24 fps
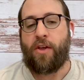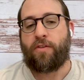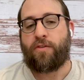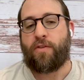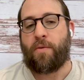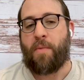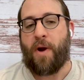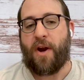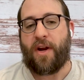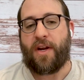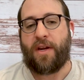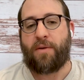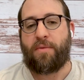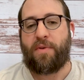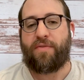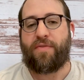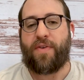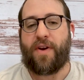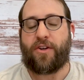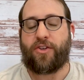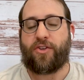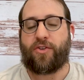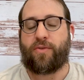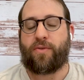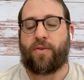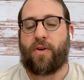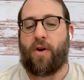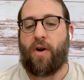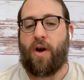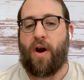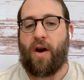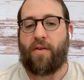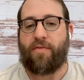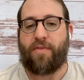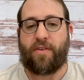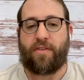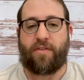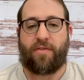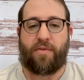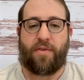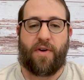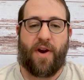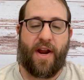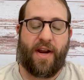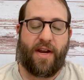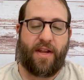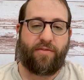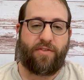So Marketing Refresh offers a
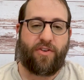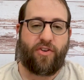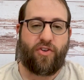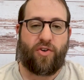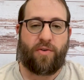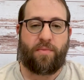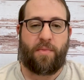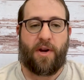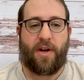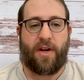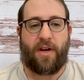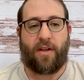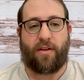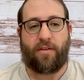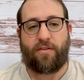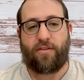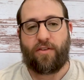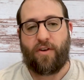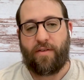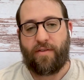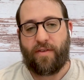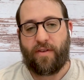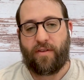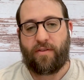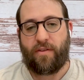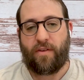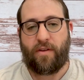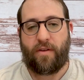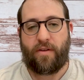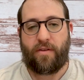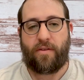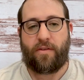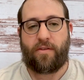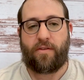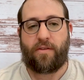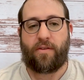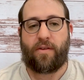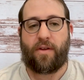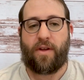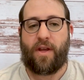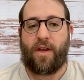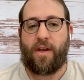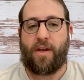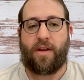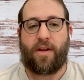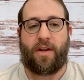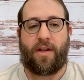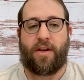variety of digital marketing services,
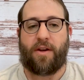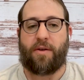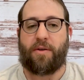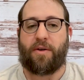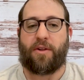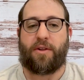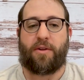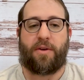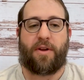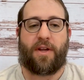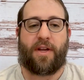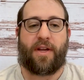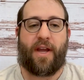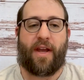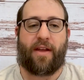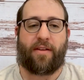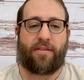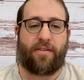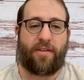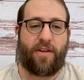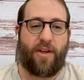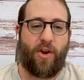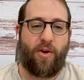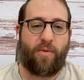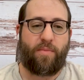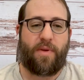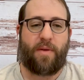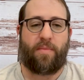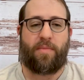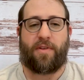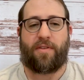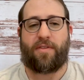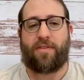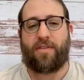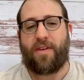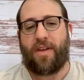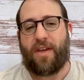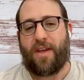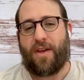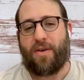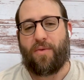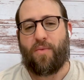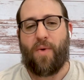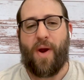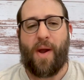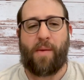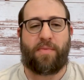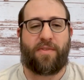including SEO, PPC,
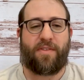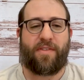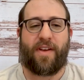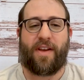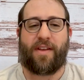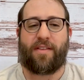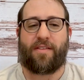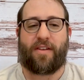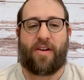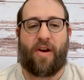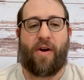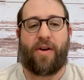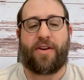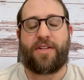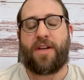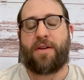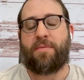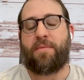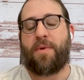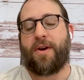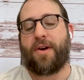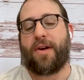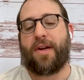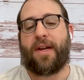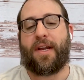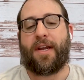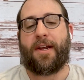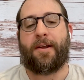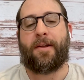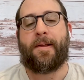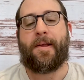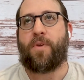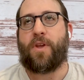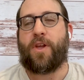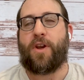websites, content marketing.